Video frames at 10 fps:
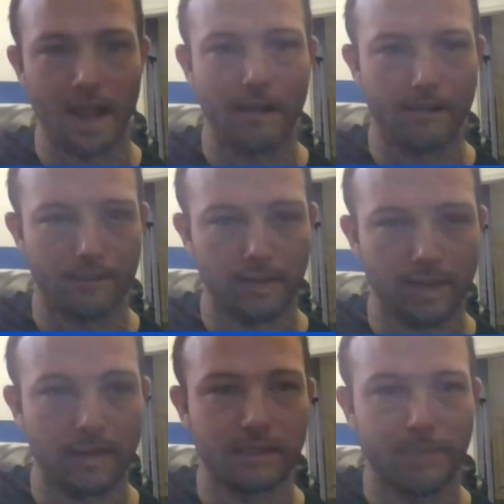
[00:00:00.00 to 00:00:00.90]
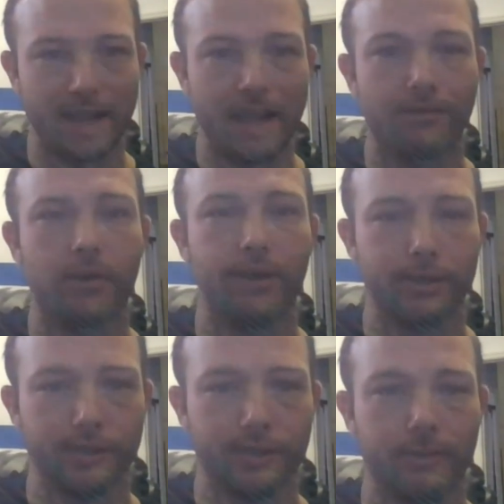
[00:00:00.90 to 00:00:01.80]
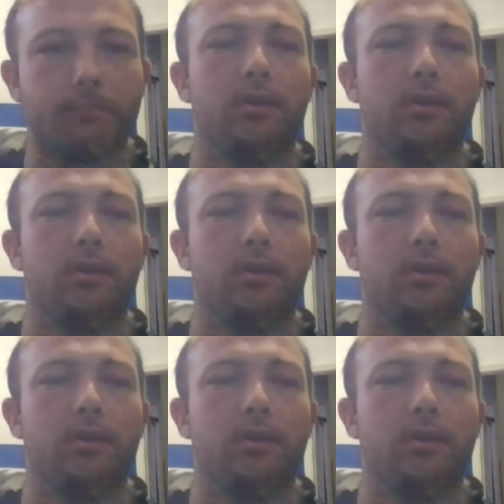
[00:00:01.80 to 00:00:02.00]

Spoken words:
that and expand that relationship.